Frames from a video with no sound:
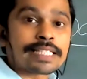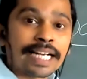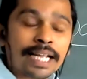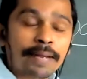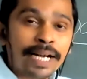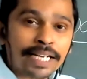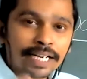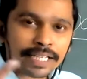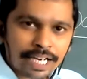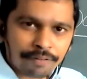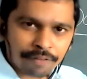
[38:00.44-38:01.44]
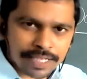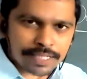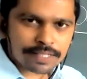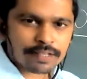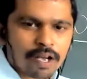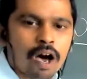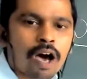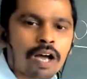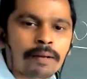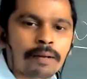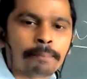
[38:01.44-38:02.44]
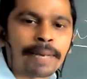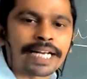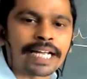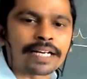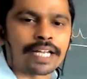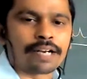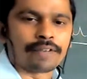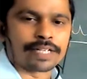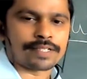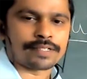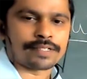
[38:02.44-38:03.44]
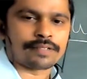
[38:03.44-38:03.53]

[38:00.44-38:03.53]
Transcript: centimeter inverse or meter inverse,